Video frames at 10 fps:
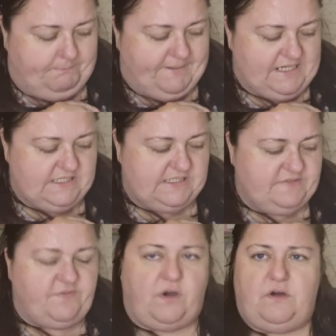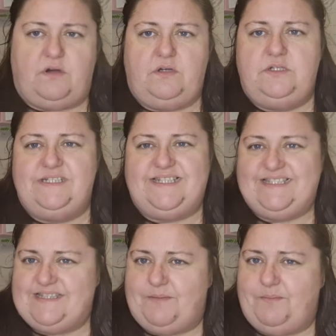because for
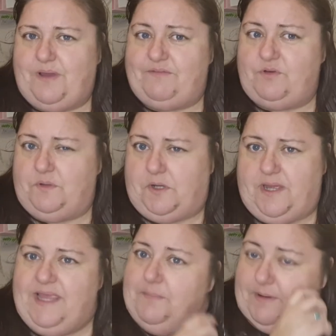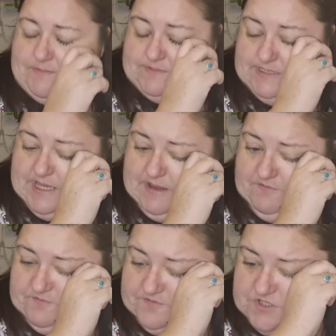December I've only got £8
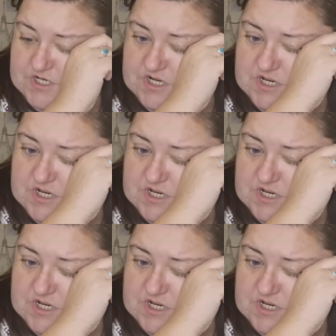left.